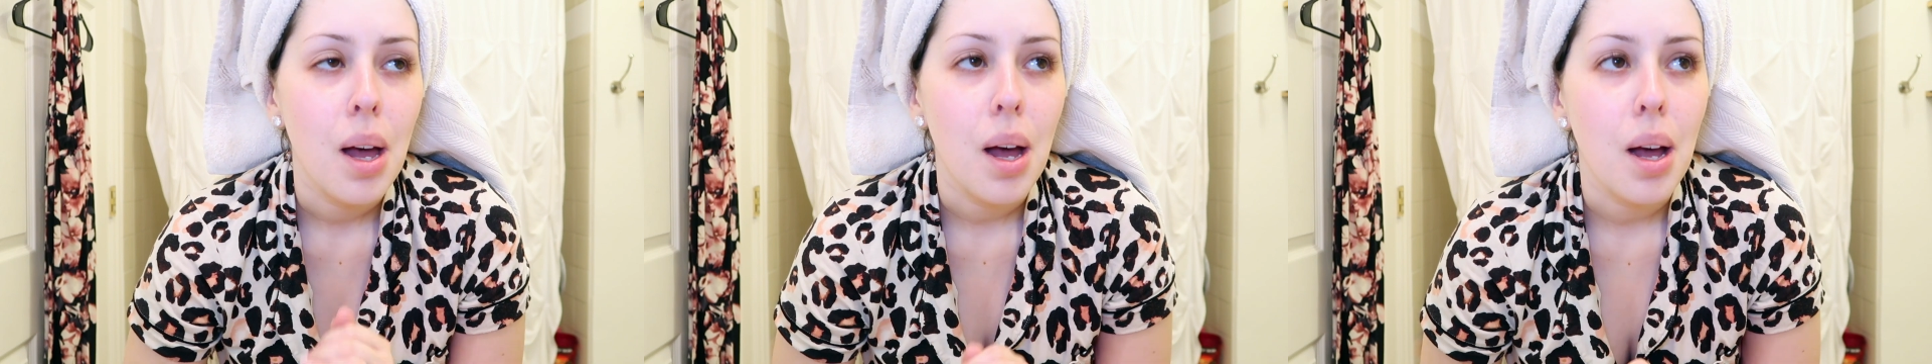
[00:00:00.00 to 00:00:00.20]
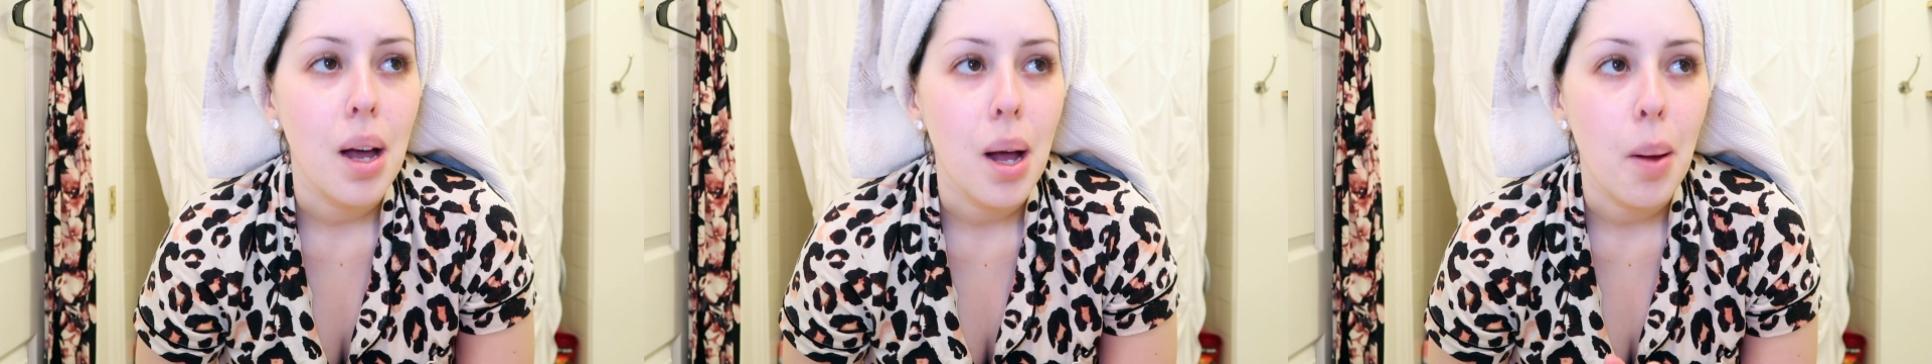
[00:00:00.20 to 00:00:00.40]

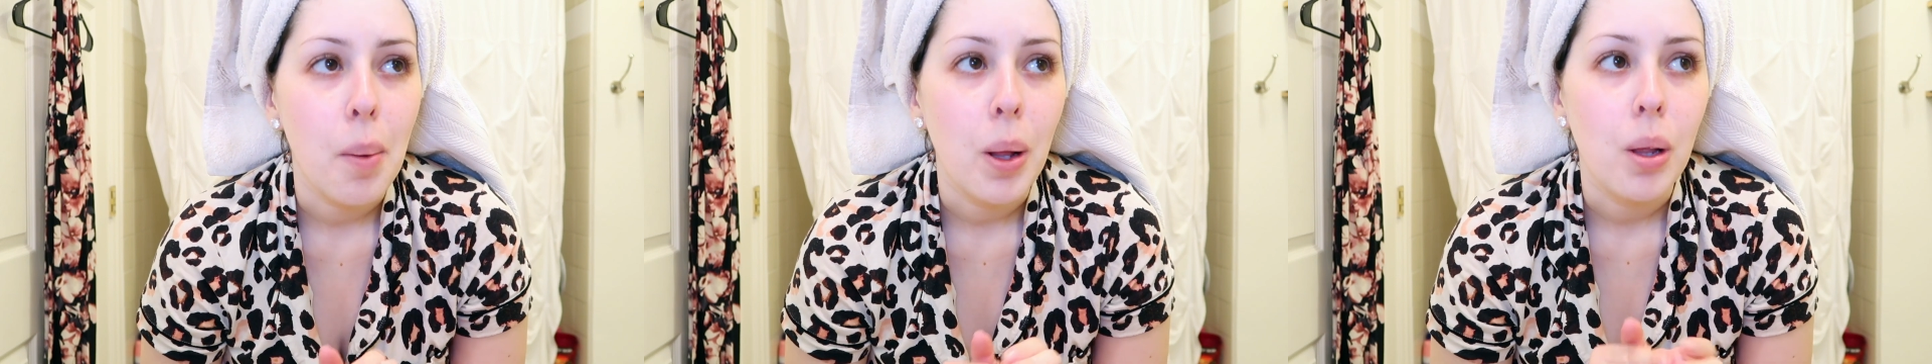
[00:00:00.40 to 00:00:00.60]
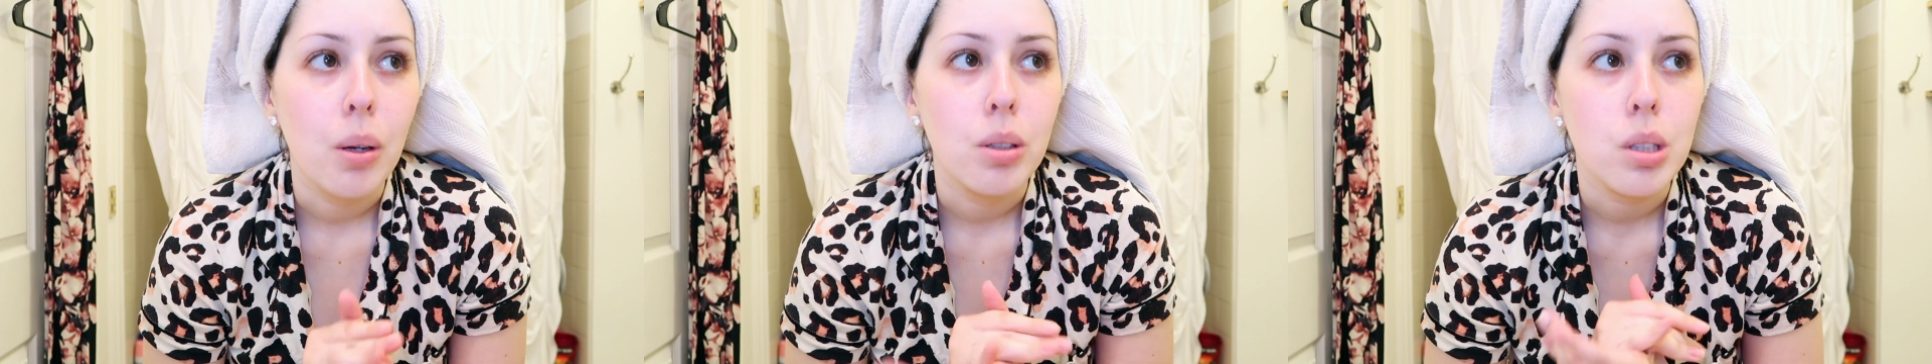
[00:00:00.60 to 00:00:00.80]
I'll
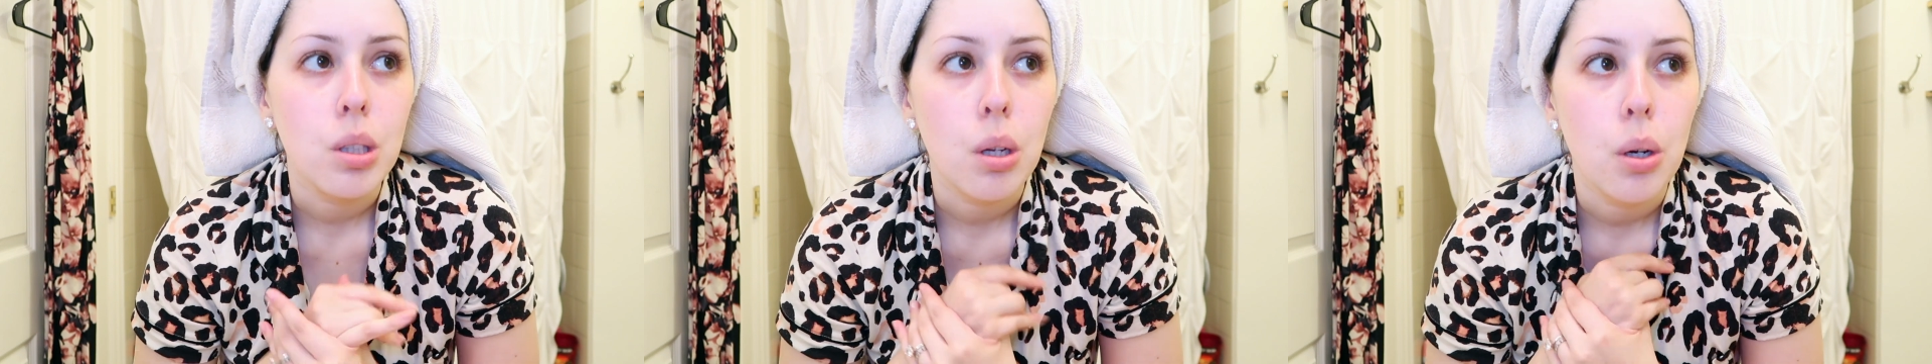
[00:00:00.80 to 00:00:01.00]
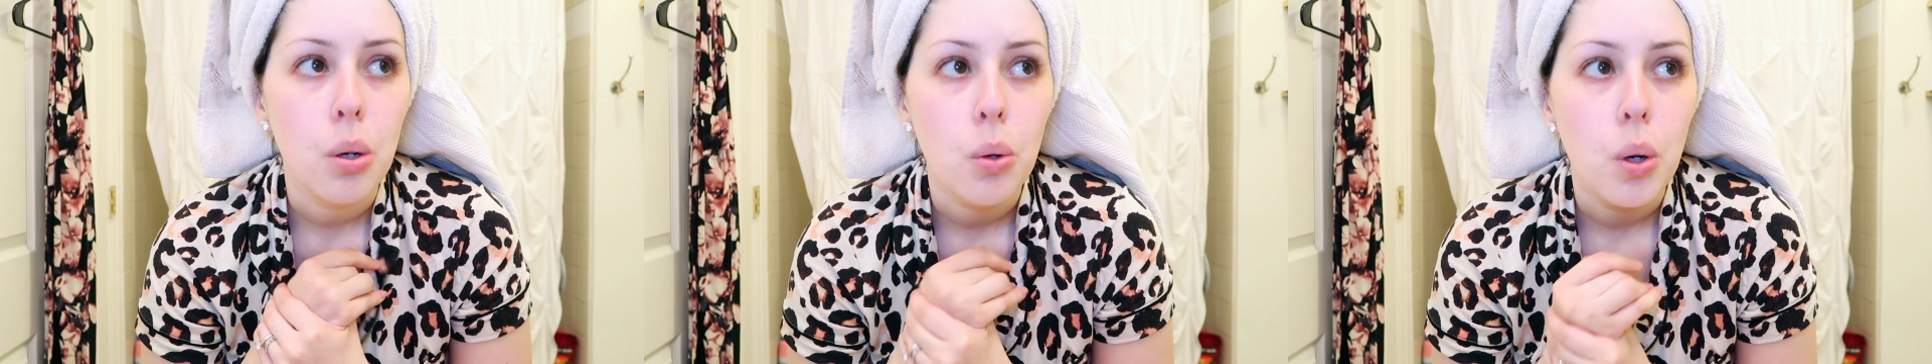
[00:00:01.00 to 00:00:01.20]

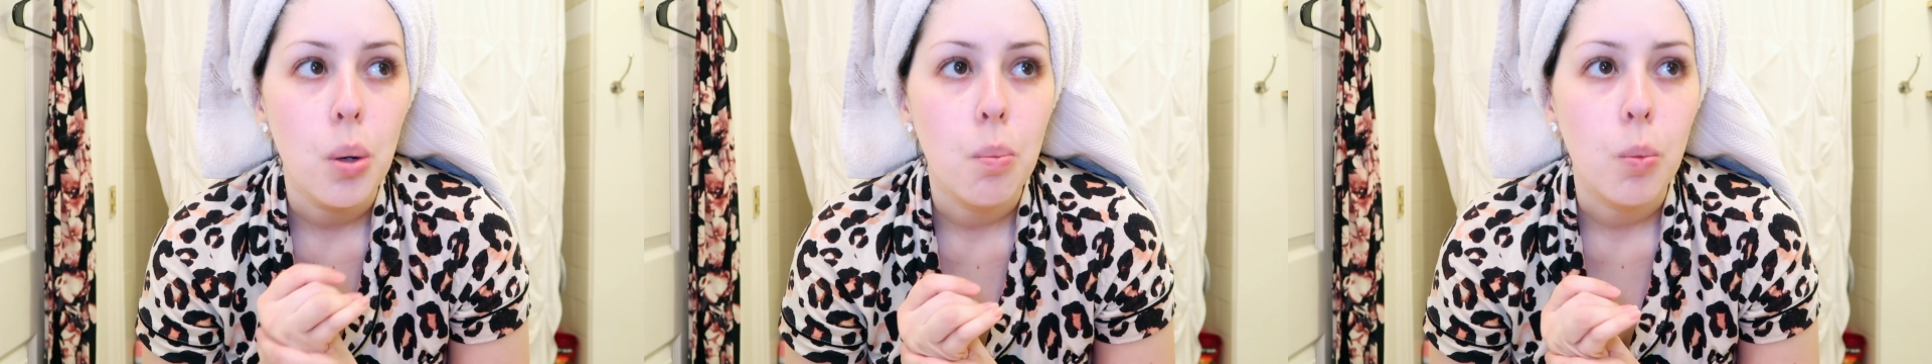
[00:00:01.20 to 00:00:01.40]
also